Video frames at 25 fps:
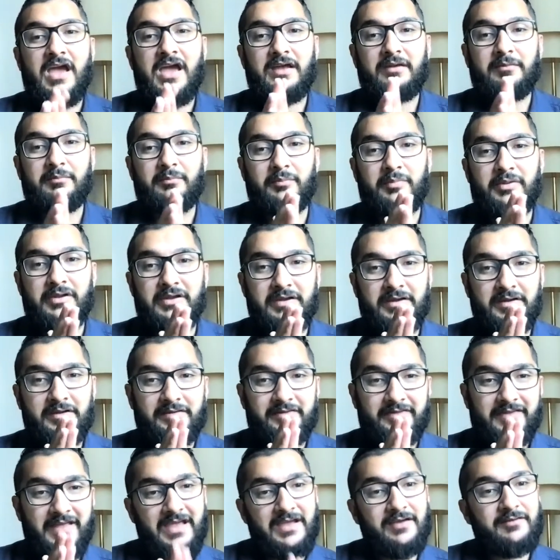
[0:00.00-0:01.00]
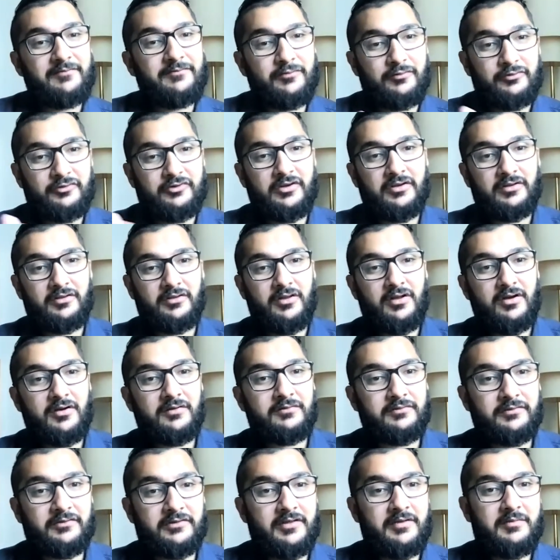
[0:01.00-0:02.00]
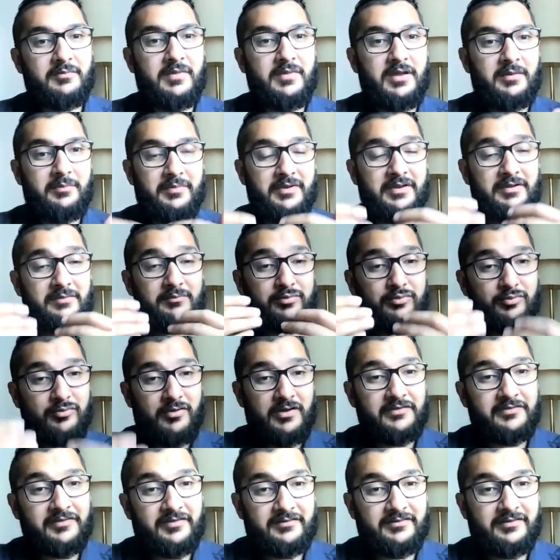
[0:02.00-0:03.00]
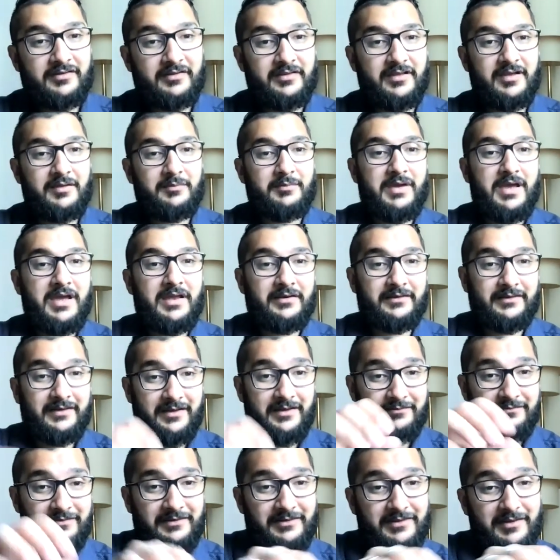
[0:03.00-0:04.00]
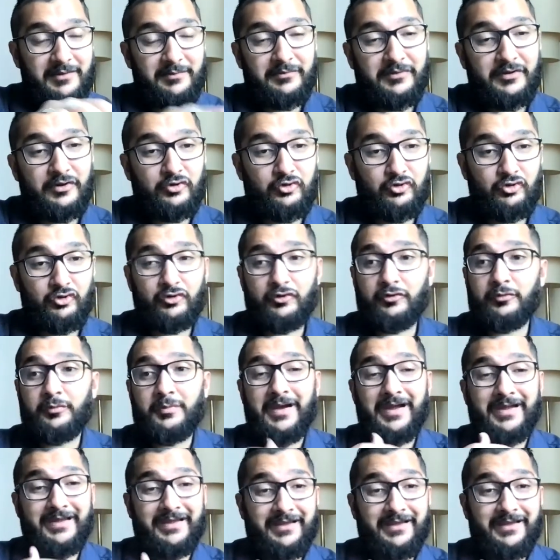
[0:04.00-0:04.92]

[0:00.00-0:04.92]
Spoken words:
and being thankful to Allah for them and being present to them and giving them their due by